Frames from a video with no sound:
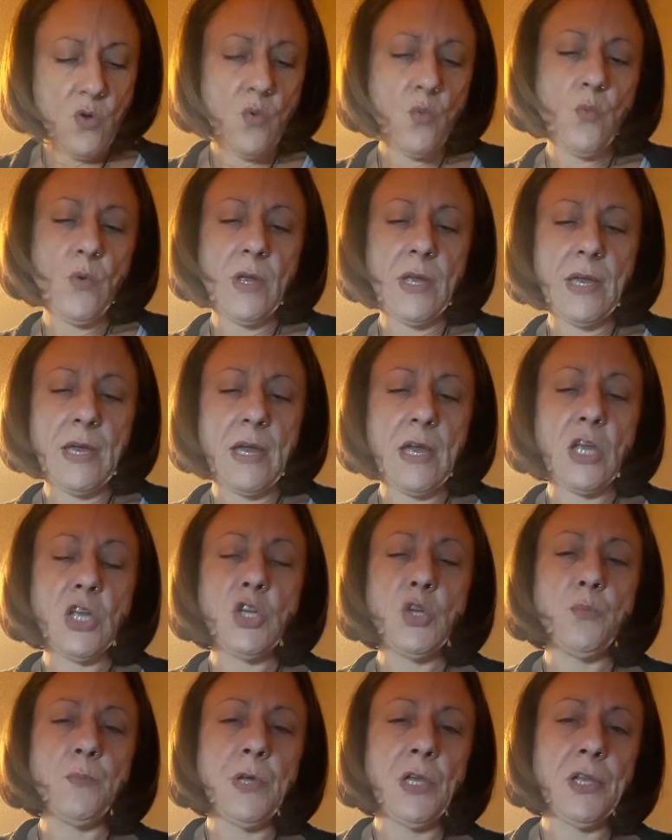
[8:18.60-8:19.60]
We got
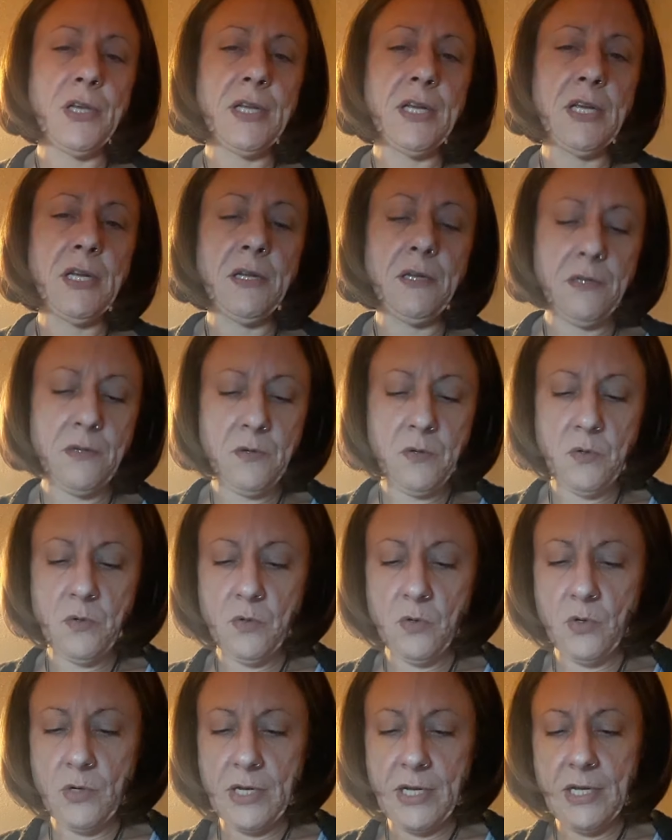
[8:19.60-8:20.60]
humility.
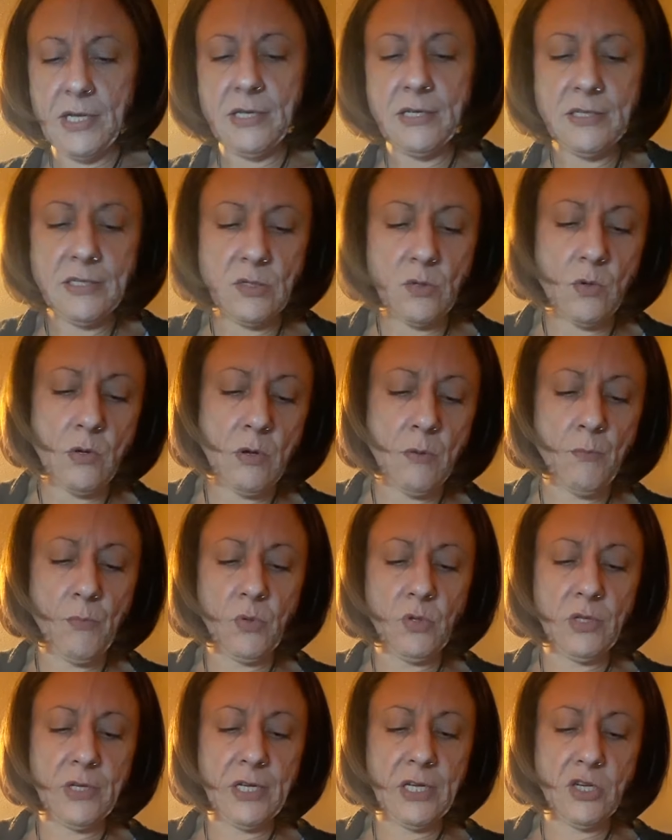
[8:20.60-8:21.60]
Okay, so
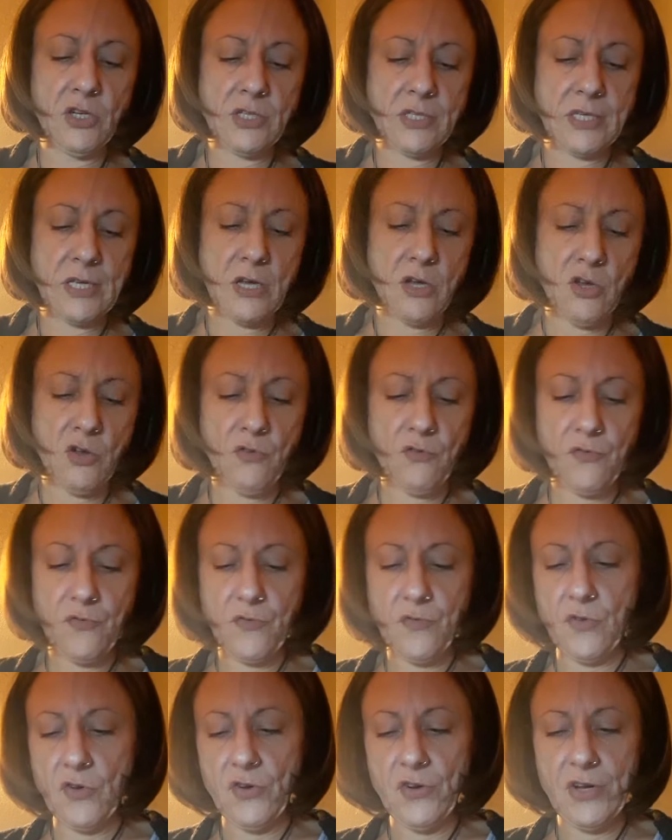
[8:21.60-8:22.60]
humbling
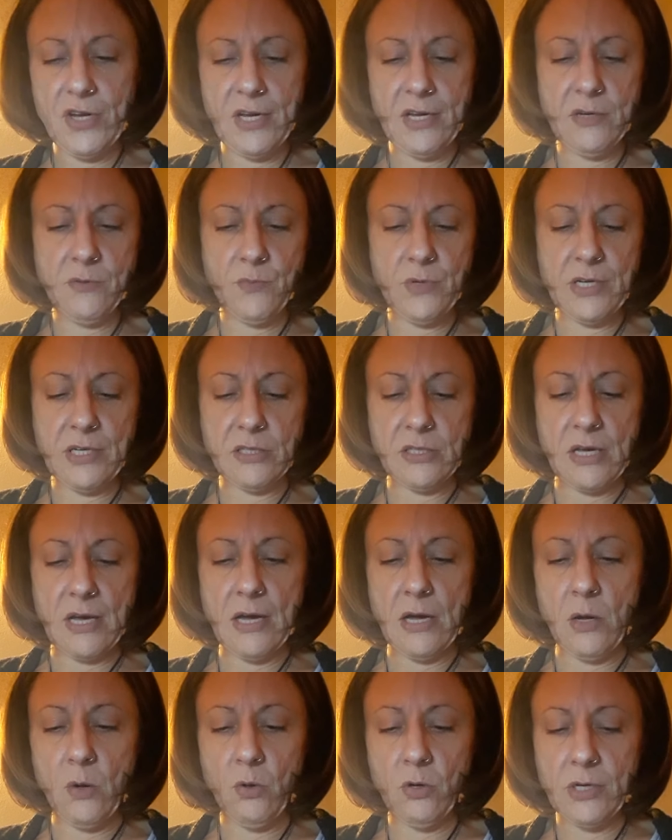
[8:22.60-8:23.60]
yourself, all right? We got the
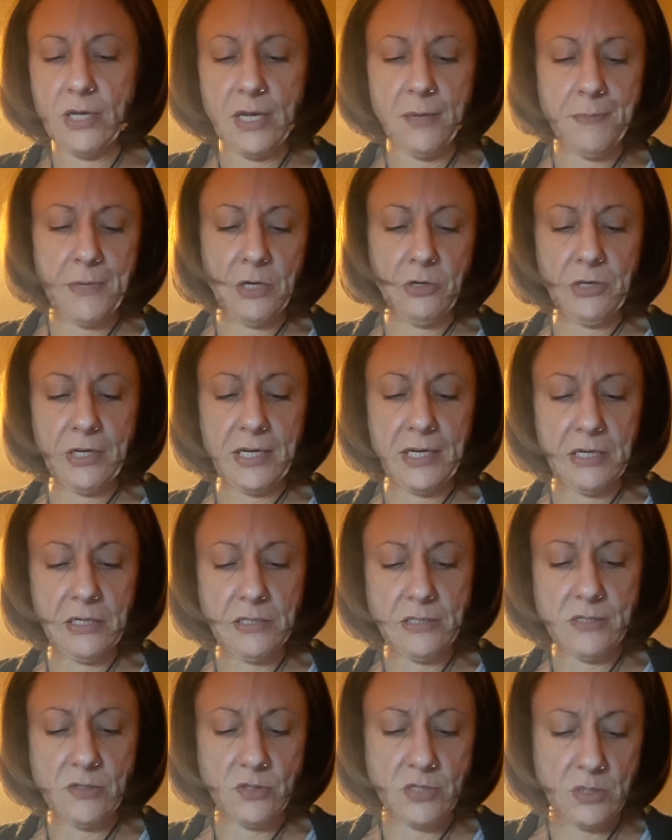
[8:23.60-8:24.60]
owl came out
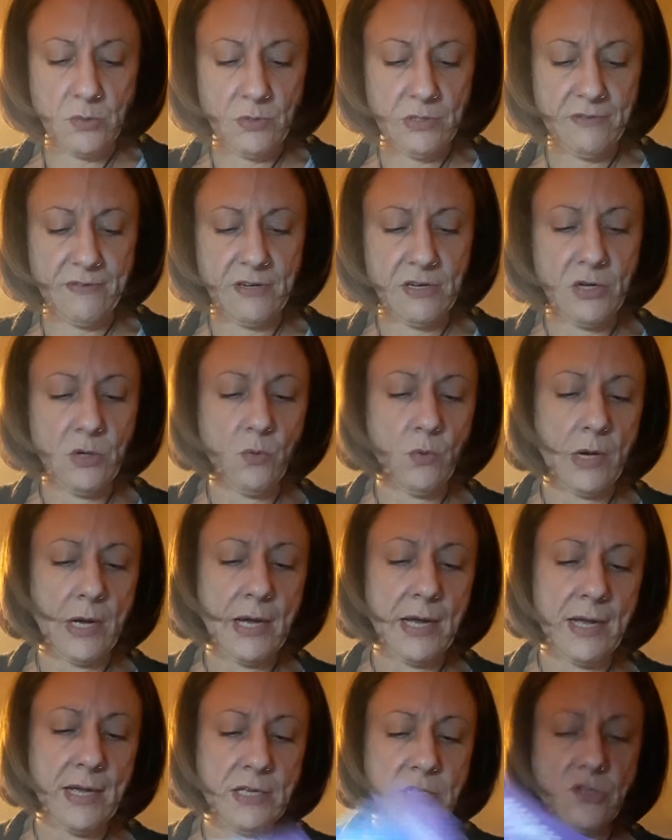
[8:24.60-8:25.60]
again. So someone's very
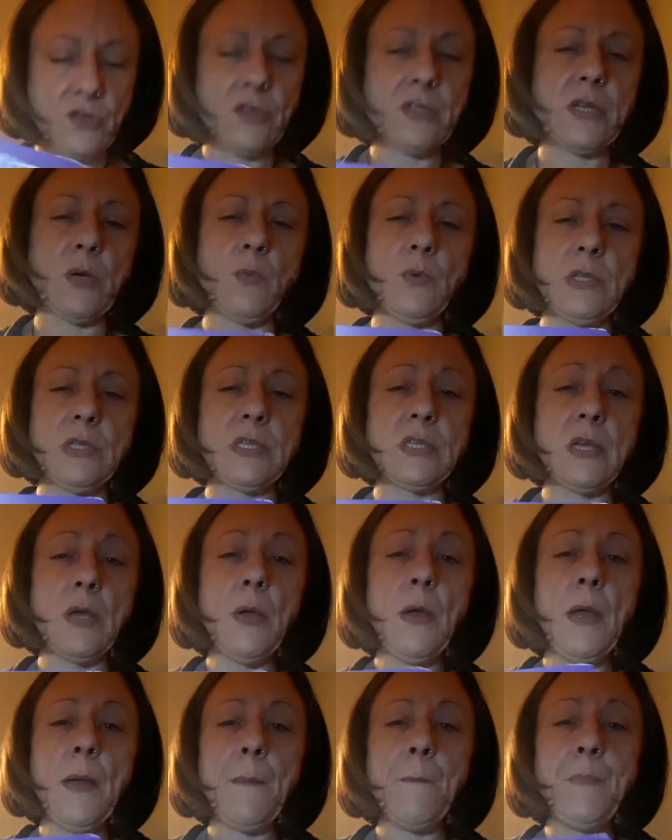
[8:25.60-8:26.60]
wise or someone's
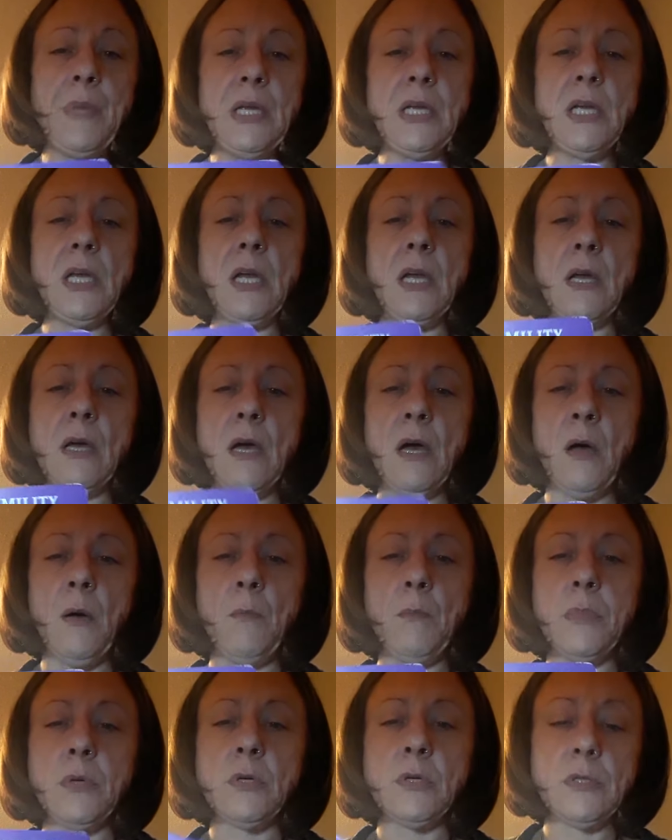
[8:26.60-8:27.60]
being
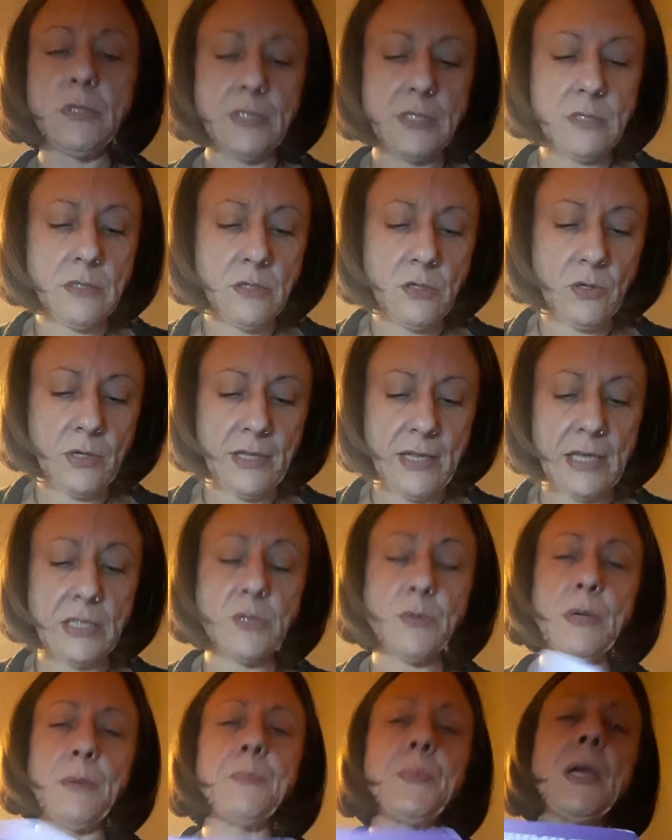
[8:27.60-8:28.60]
humbled. Okay,
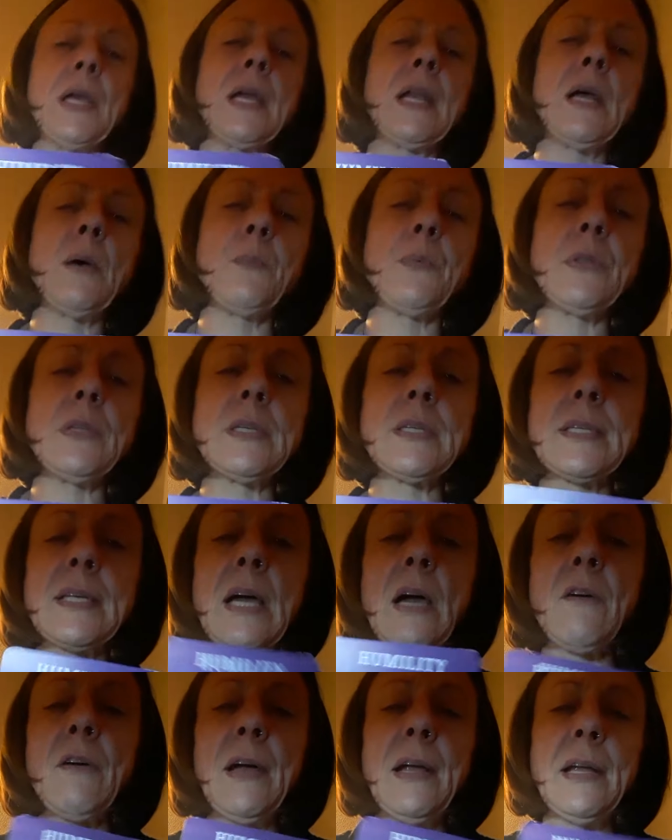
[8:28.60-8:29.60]
that's what I'm picking up with this
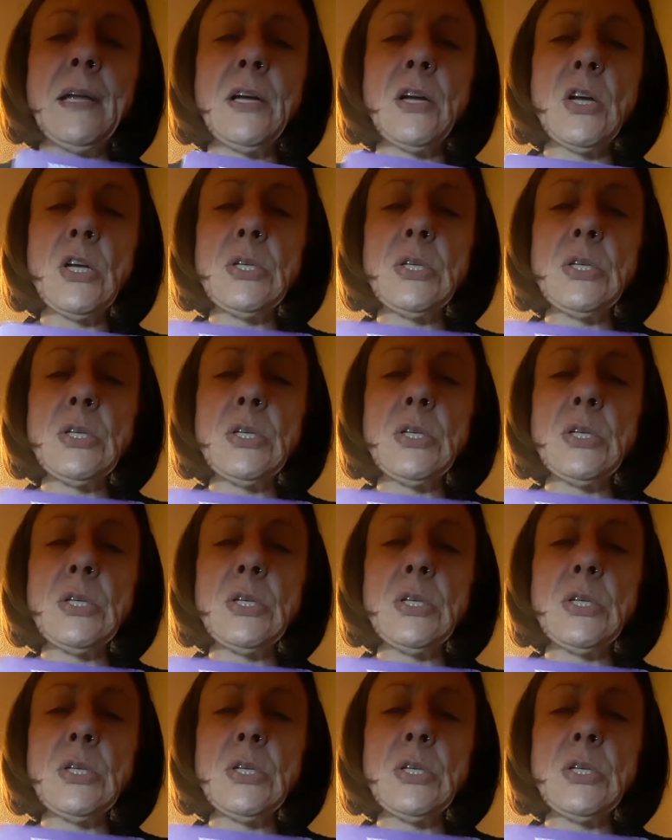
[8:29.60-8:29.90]
guy right here.